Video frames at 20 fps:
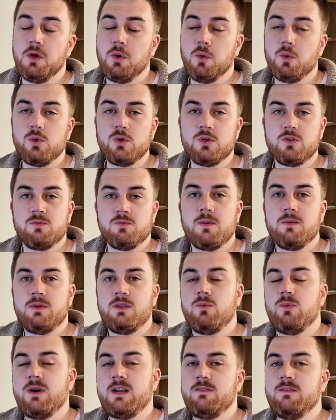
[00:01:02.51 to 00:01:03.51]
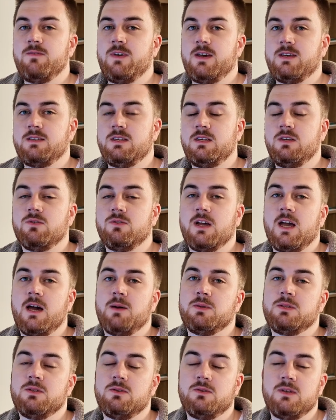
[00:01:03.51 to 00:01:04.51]
Always remember that when investing, your
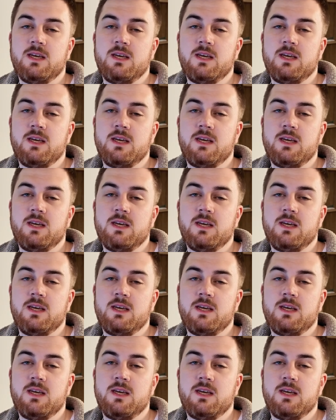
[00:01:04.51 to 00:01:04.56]
capital